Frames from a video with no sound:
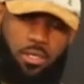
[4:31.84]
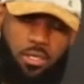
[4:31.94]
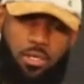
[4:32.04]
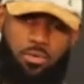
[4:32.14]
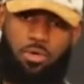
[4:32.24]

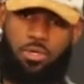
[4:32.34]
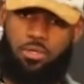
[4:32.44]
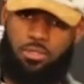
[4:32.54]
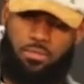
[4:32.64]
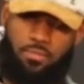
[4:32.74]
than
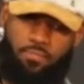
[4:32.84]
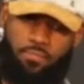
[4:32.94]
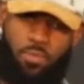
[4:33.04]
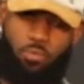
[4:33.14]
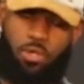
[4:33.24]
it has.
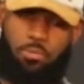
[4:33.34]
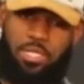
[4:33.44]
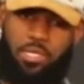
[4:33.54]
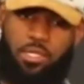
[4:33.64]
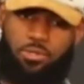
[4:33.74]
Well, the
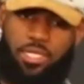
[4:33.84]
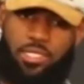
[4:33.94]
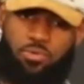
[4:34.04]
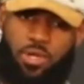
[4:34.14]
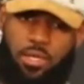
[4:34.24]
little things is
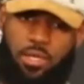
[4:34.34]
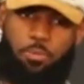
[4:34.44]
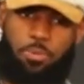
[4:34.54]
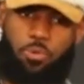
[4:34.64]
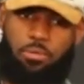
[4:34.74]
what help you
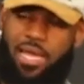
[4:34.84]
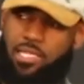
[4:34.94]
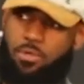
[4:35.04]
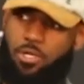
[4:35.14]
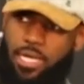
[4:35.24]
win
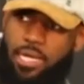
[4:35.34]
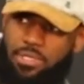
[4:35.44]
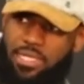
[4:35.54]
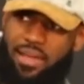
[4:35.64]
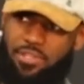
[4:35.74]
basketball games, and
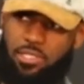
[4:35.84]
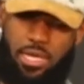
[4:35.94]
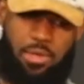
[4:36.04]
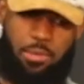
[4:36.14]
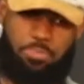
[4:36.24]
obviously you got to
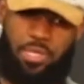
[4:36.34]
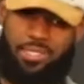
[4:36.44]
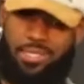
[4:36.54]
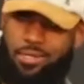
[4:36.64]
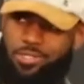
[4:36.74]
make plays down
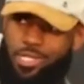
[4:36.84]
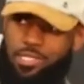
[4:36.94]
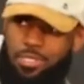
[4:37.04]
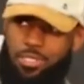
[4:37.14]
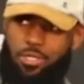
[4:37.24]
the stretch. But the
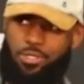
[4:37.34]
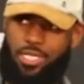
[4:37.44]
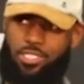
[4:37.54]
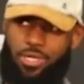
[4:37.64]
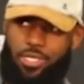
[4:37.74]
little things
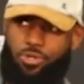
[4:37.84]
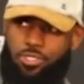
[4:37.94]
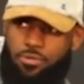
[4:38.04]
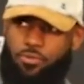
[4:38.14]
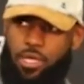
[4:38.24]
throughout the course of
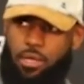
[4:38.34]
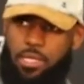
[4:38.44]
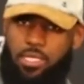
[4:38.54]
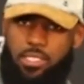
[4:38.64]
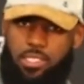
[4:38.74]
48
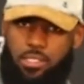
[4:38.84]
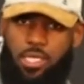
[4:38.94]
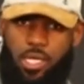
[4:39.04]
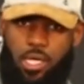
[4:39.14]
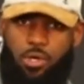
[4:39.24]
minutes
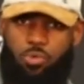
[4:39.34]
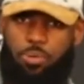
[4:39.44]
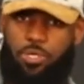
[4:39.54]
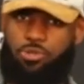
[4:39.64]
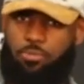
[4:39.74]
will put
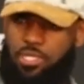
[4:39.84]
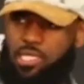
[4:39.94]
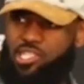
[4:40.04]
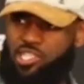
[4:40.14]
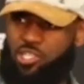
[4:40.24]
you in
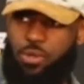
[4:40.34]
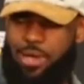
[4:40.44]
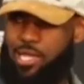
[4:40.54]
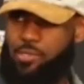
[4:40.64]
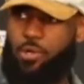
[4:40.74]
position to win
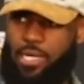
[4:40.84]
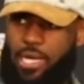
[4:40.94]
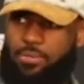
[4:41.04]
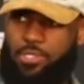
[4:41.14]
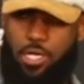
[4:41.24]
basketball
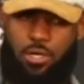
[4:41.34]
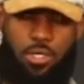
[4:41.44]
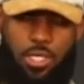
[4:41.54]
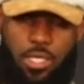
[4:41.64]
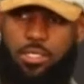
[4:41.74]
games. So
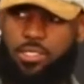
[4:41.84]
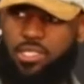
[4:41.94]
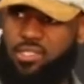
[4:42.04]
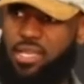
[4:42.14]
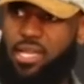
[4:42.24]
to see
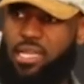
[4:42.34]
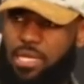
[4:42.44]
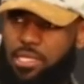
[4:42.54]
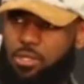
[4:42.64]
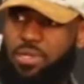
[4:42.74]
Stanley make
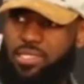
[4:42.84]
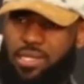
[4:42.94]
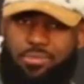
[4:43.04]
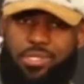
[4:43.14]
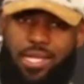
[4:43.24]
those big time
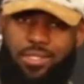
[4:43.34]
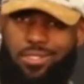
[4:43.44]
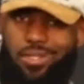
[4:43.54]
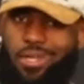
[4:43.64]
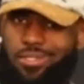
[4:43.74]
shots, because a
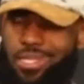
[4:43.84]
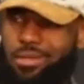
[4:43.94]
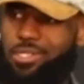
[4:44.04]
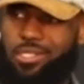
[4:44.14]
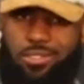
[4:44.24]
lot of teams
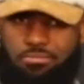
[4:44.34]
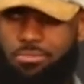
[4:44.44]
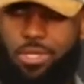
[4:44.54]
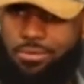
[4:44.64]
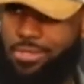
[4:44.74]
just
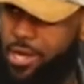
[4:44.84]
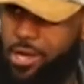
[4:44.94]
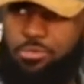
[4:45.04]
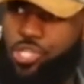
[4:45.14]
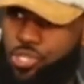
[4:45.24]
dare him to
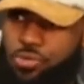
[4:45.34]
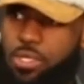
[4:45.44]
shoot.